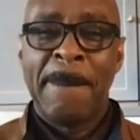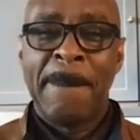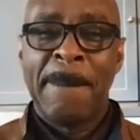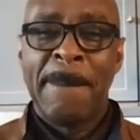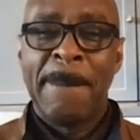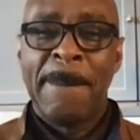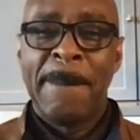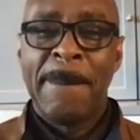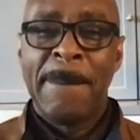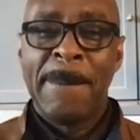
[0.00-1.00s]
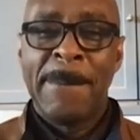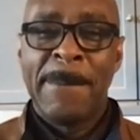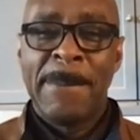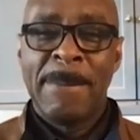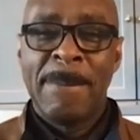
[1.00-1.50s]

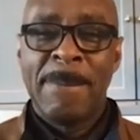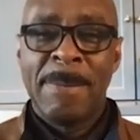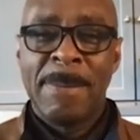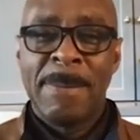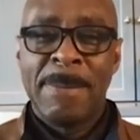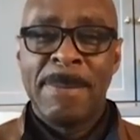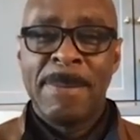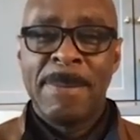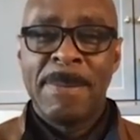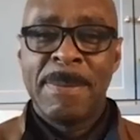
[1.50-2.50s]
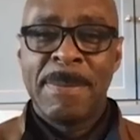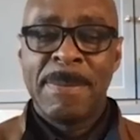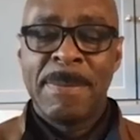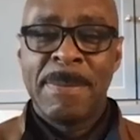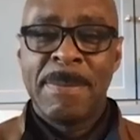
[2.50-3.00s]

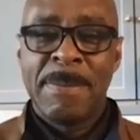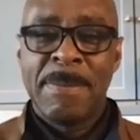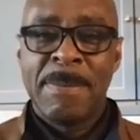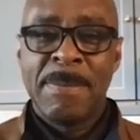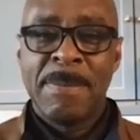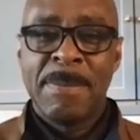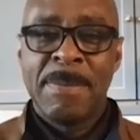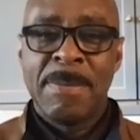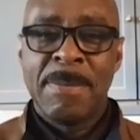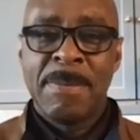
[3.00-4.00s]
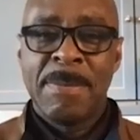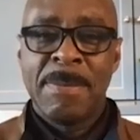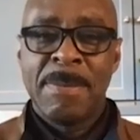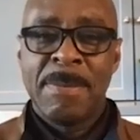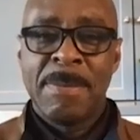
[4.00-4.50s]

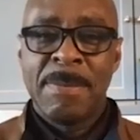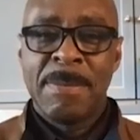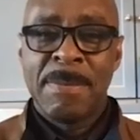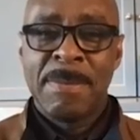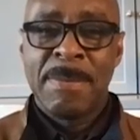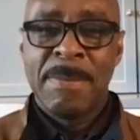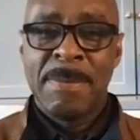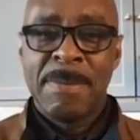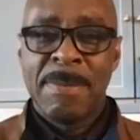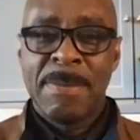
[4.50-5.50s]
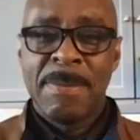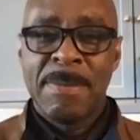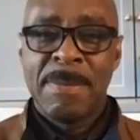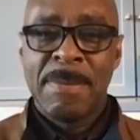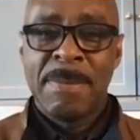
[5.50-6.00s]

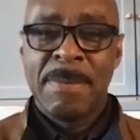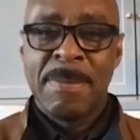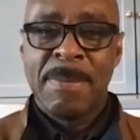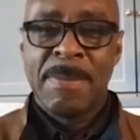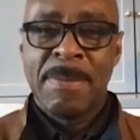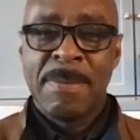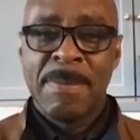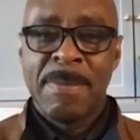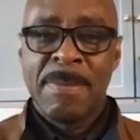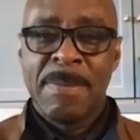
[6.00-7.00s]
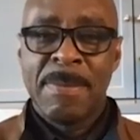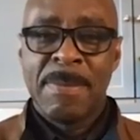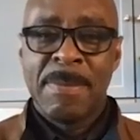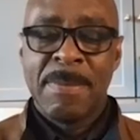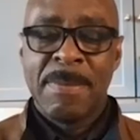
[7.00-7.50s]

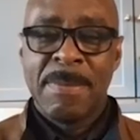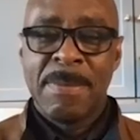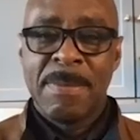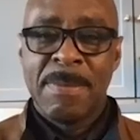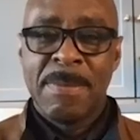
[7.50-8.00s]
[no speech]